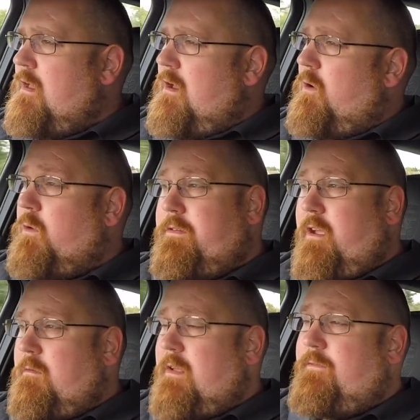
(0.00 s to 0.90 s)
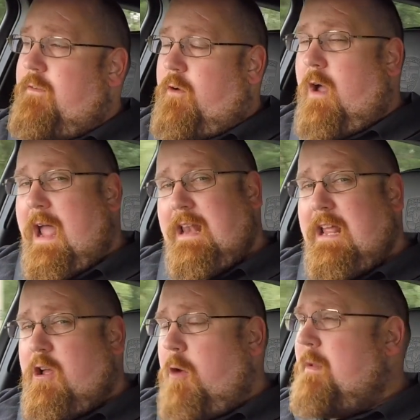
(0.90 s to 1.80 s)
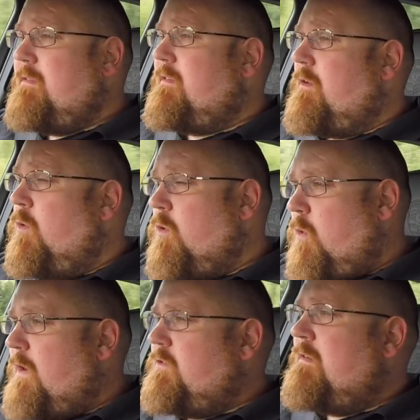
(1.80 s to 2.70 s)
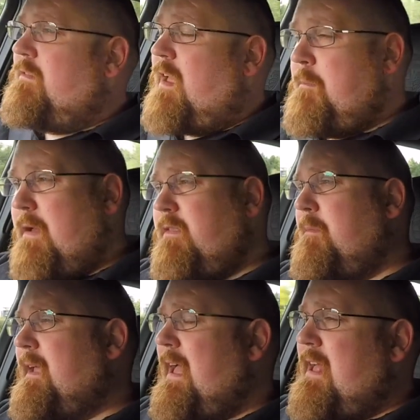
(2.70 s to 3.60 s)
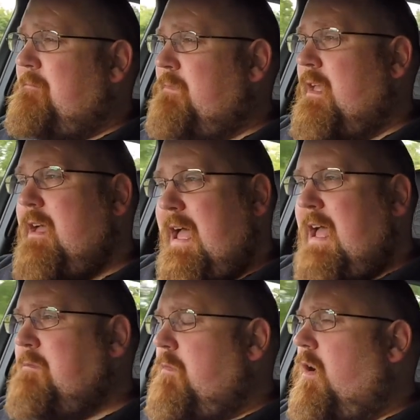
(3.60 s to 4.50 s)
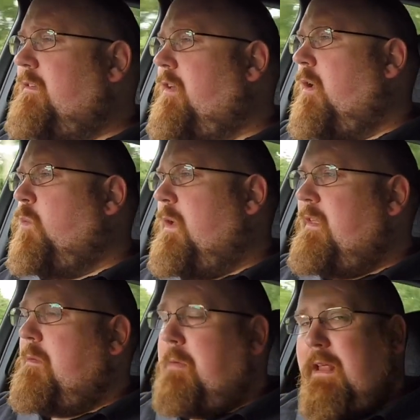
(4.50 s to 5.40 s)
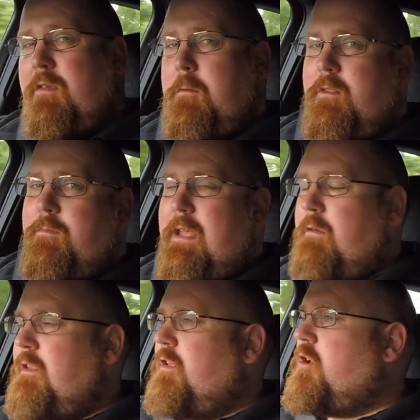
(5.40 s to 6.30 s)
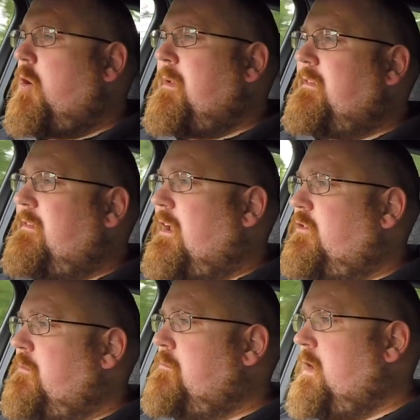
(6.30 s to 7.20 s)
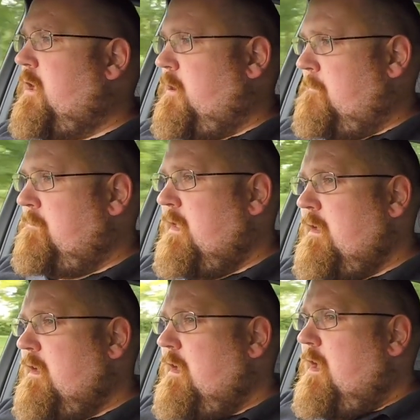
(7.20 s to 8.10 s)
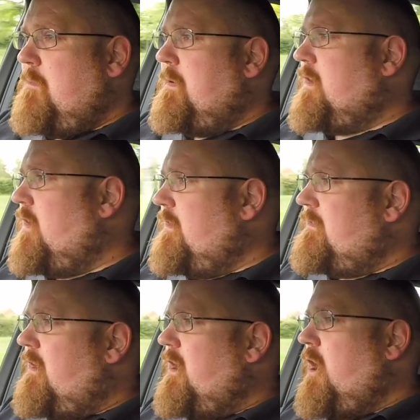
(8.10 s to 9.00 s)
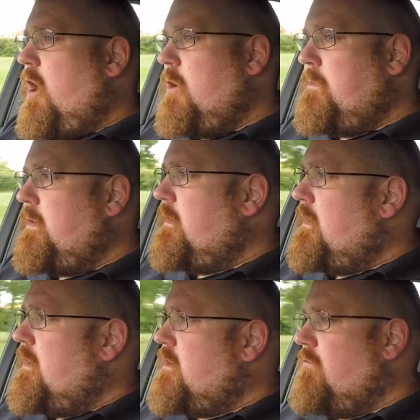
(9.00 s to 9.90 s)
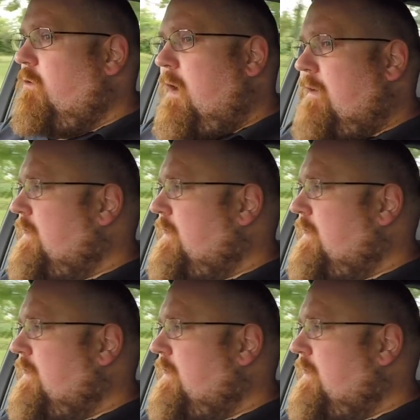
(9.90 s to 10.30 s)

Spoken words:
Also, if you've got any comments or questions about the Macan and my time with it, please put them down in the comments section below. But guys, I hope you're all having